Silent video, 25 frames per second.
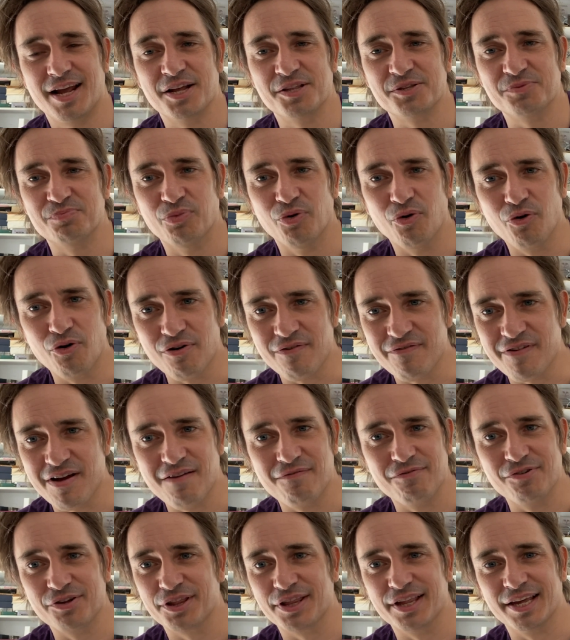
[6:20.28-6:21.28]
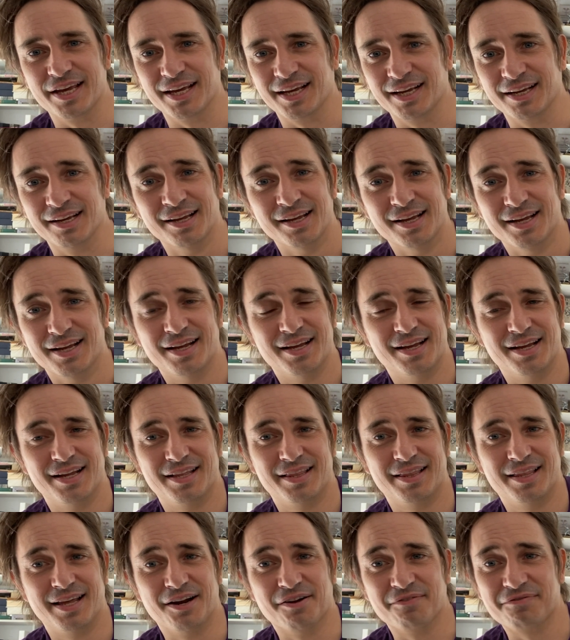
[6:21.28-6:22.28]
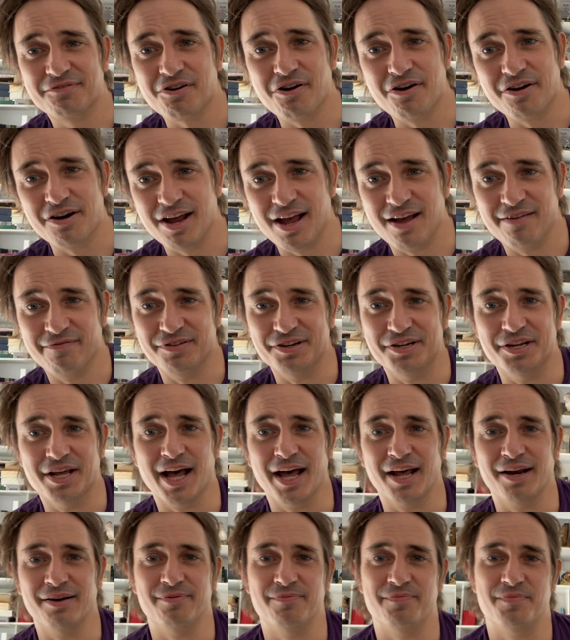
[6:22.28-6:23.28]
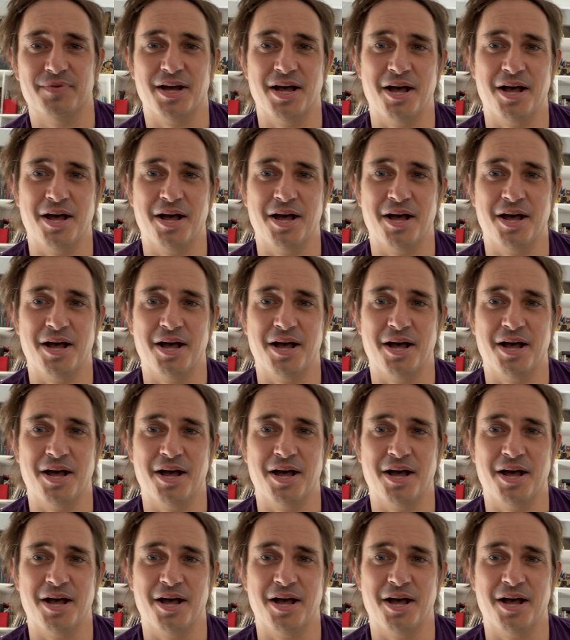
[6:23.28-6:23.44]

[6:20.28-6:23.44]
born of everything that I've kind of ever done